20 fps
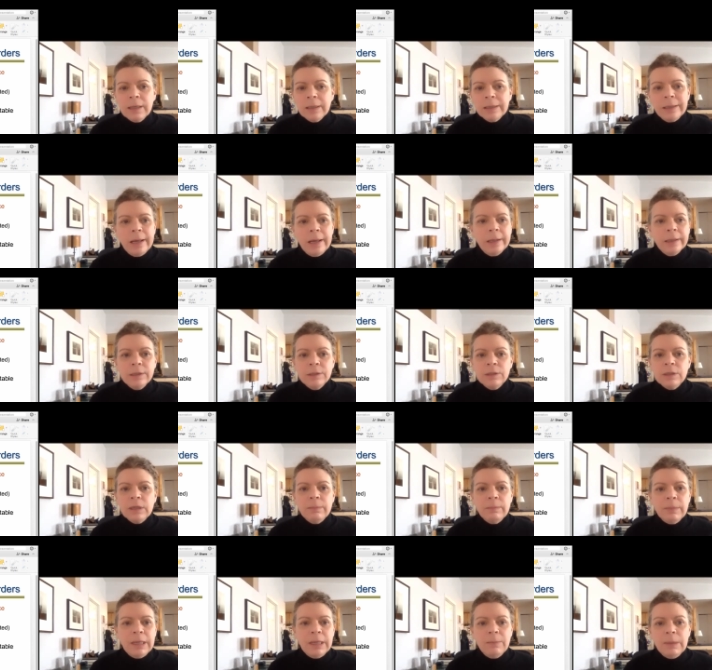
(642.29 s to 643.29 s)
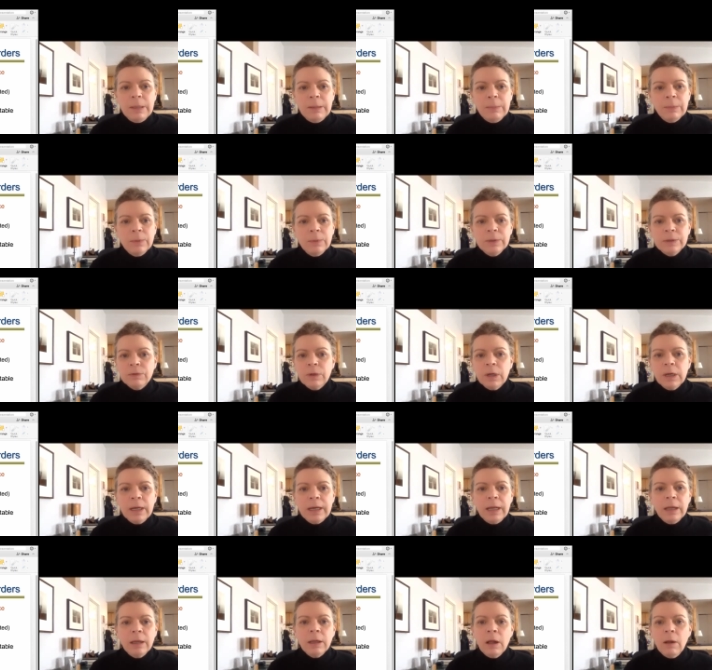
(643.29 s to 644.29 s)
acknowledge that many people with drug and
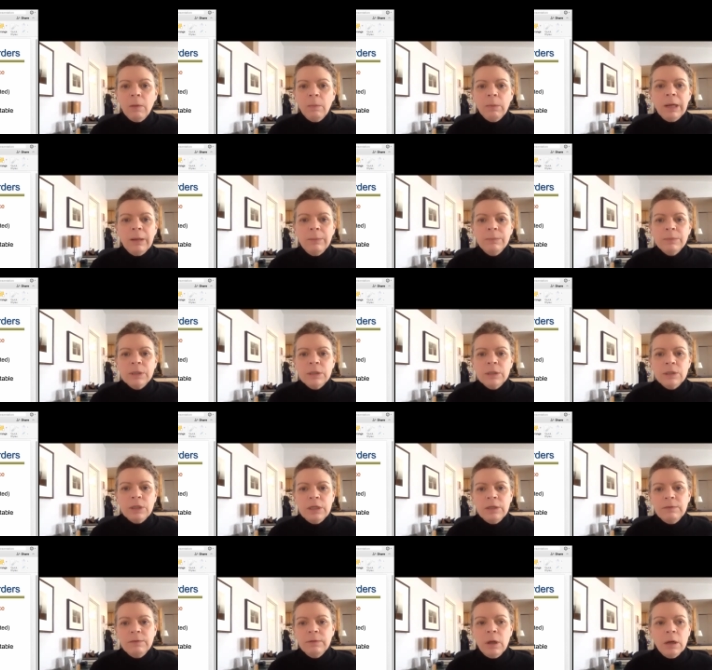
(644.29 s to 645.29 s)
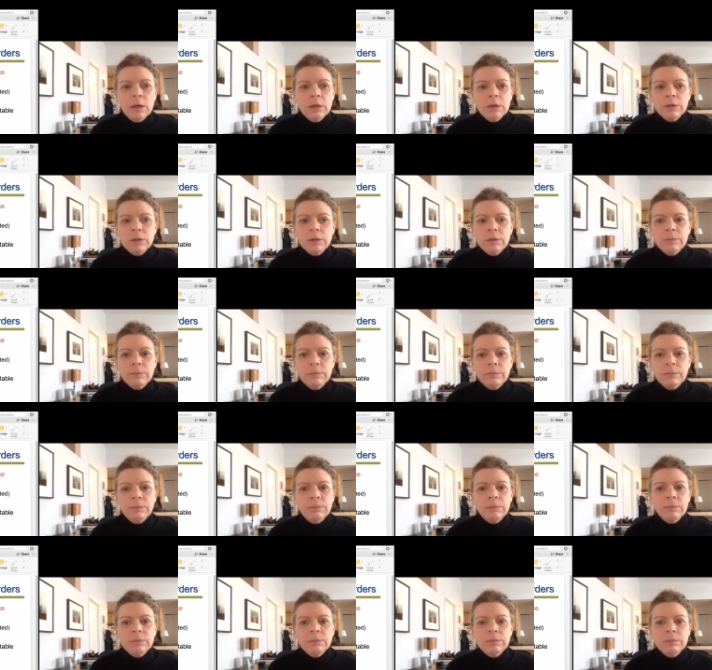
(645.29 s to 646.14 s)
alcohol problems achieve long-term